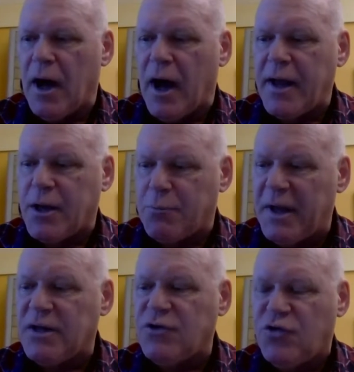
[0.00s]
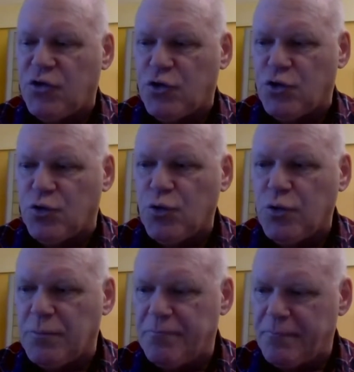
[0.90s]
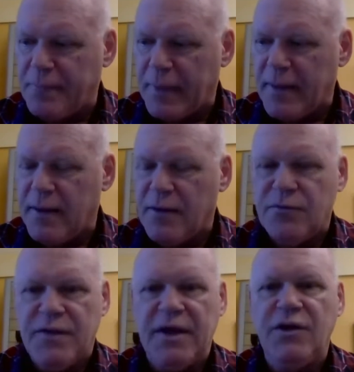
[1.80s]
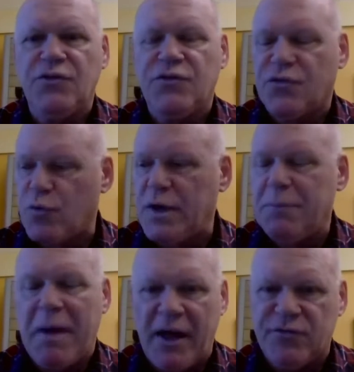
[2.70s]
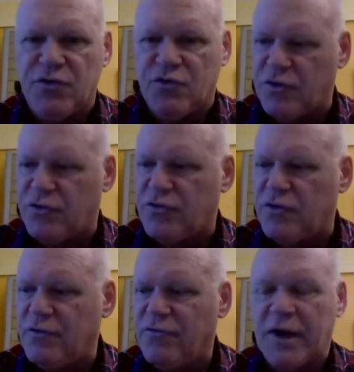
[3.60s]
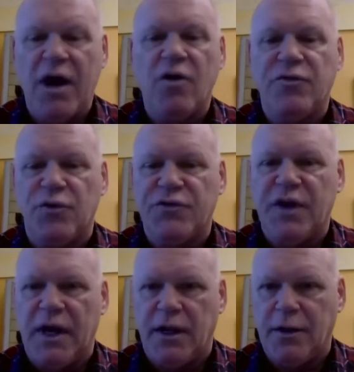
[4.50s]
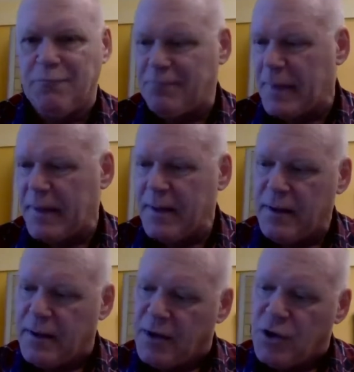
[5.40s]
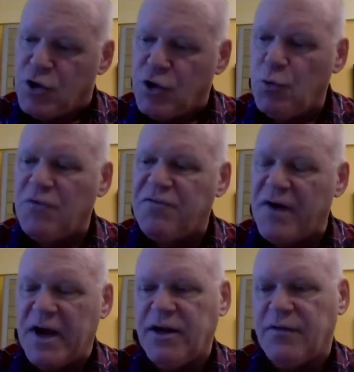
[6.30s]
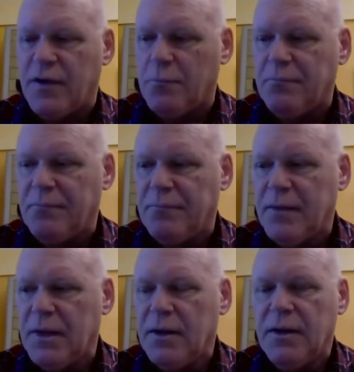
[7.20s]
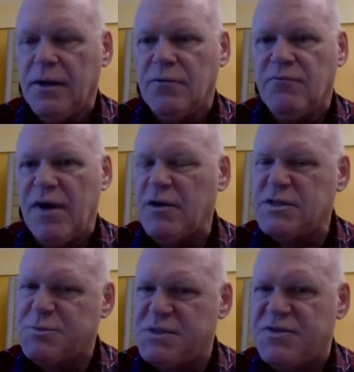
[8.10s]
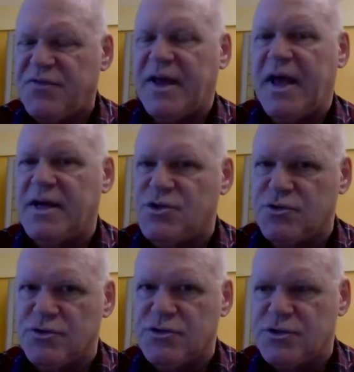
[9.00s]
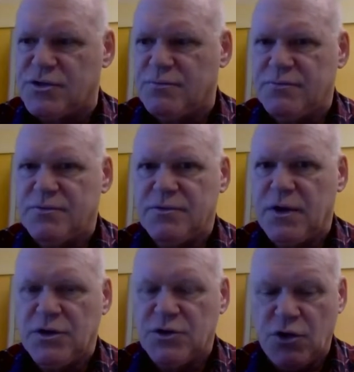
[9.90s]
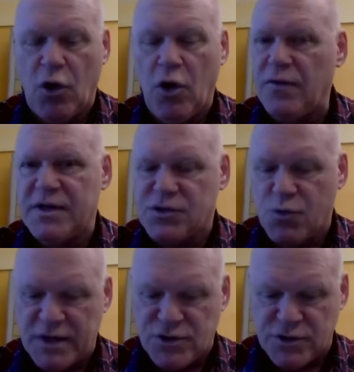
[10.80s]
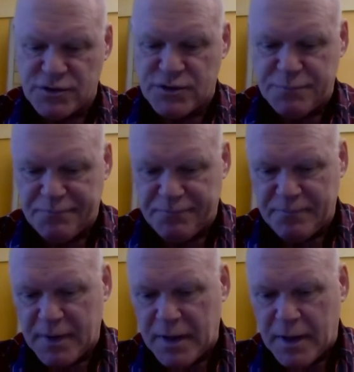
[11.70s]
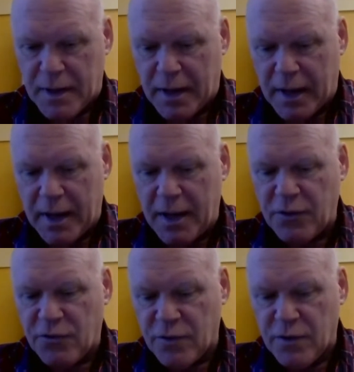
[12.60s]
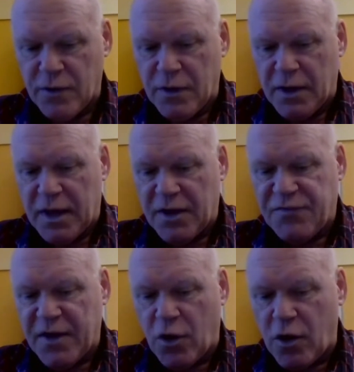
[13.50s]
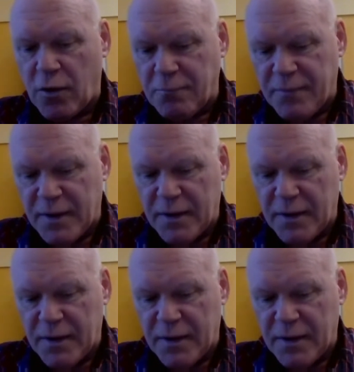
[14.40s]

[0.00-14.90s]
I commend to you these three passages for careful study. You will find in them very specific answers to all of these questions. And if they are,